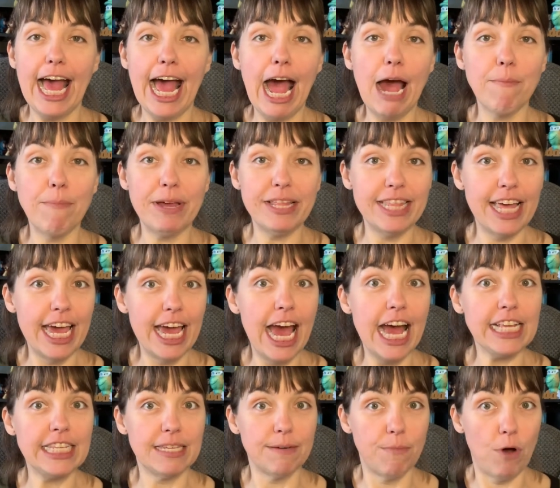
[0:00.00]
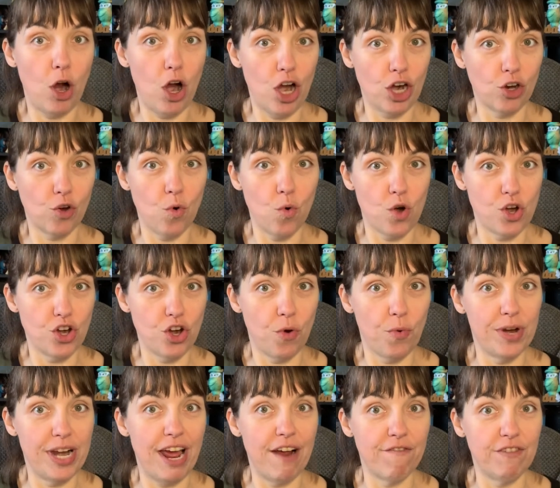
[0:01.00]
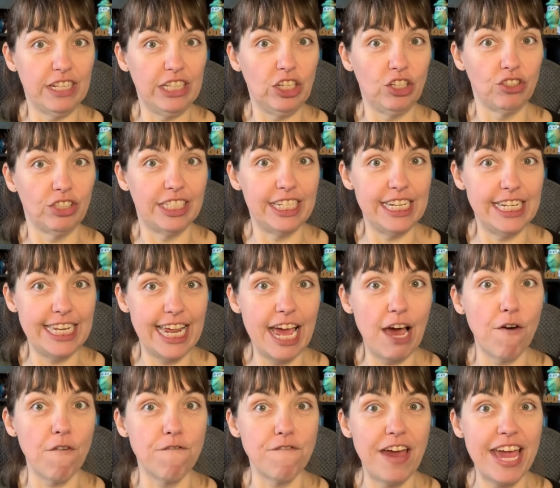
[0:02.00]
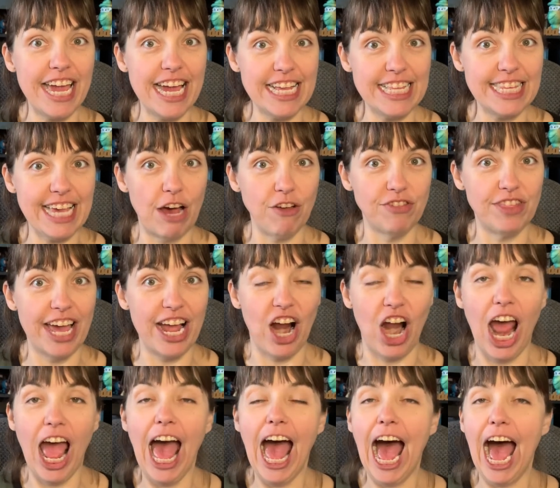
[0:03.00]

I mean, they had some hardcore knowing every little detail fans out there.